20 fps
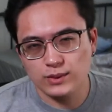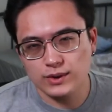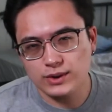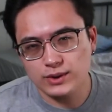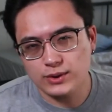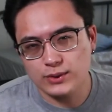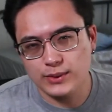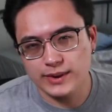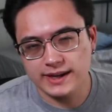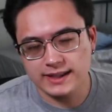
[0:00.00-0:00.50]
real
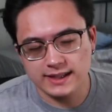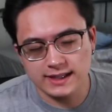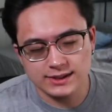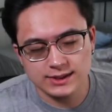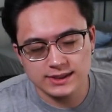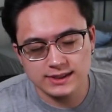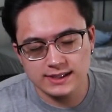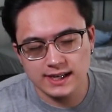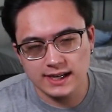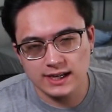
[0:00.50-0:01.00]
quick, let's
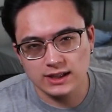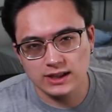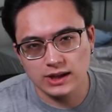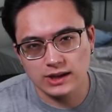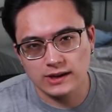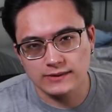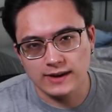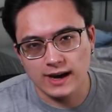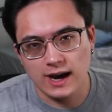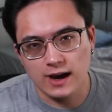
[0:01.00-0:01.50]
just take a look
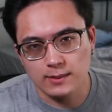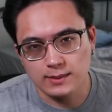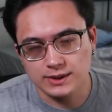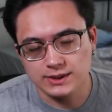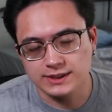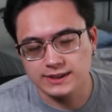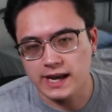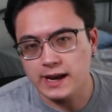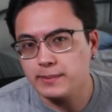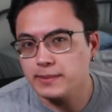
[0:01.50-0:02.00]
of how much
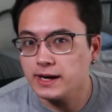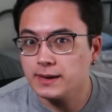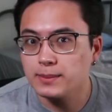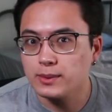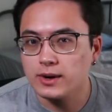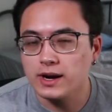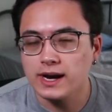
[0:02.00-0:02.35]
sandpaper